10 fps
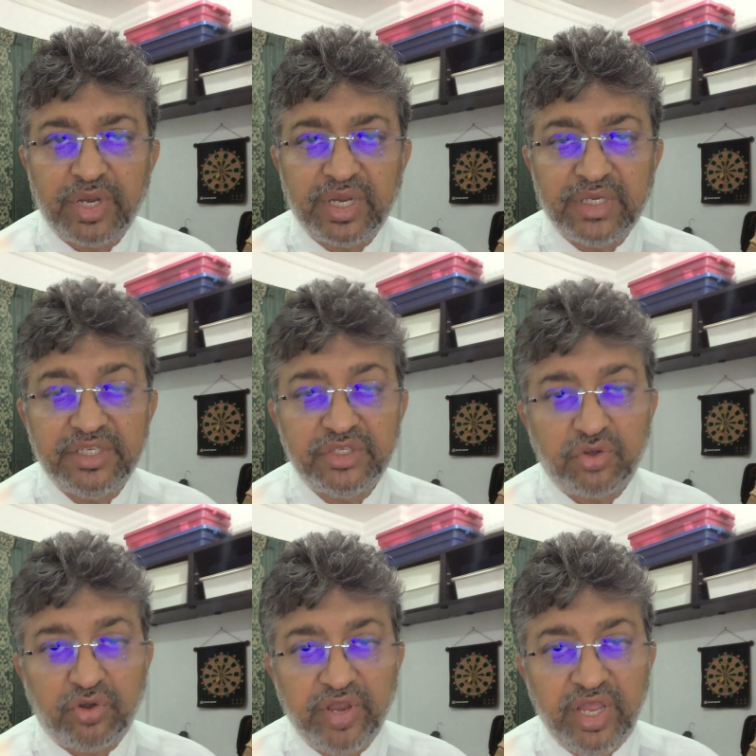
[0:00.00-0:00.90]
can say,
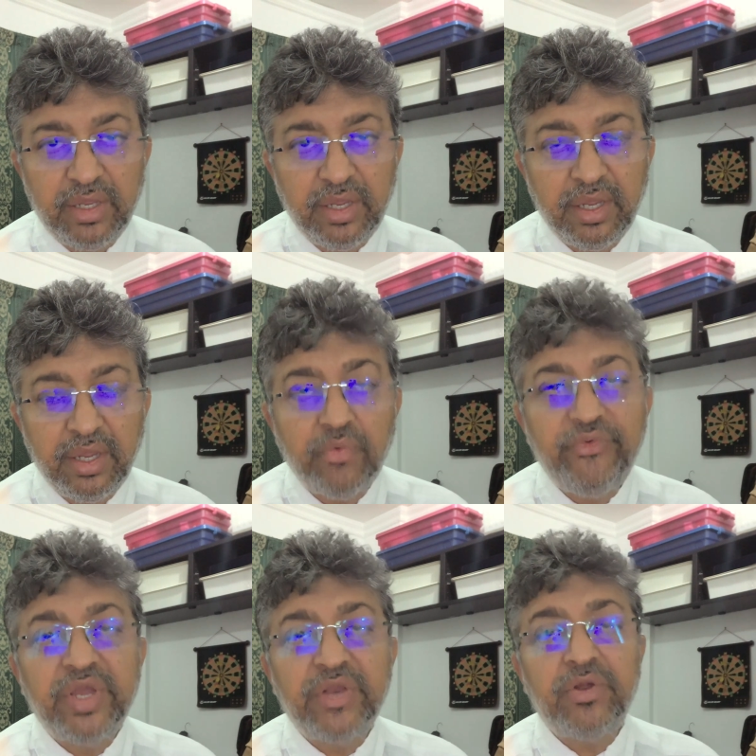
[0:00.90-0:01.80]
sorry,
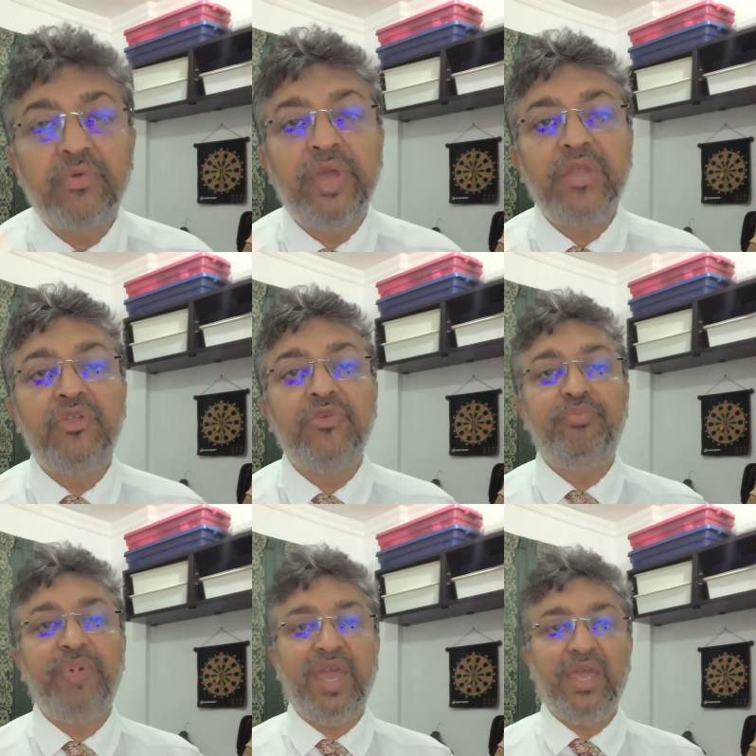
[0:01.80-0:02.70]
we are not going to
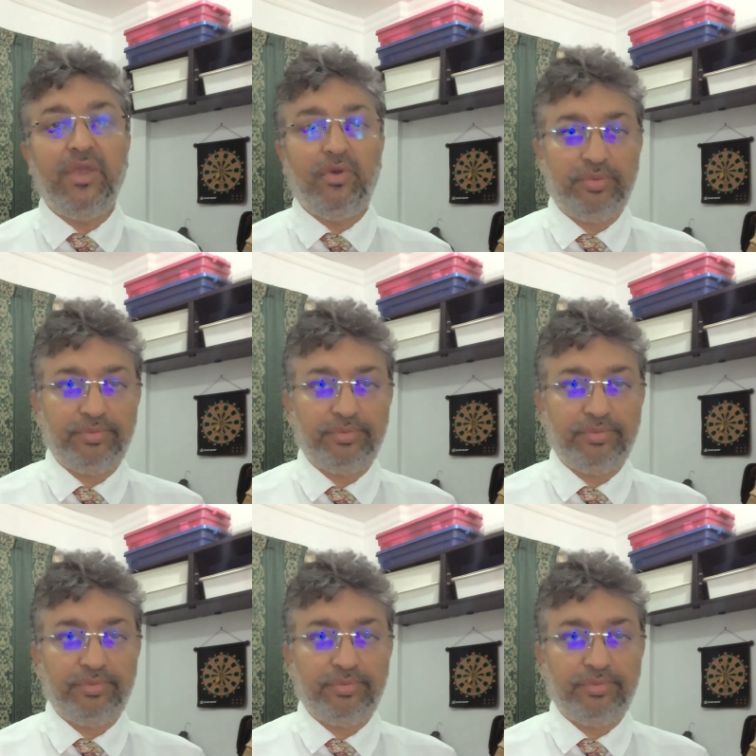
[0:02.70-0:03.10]
pay you.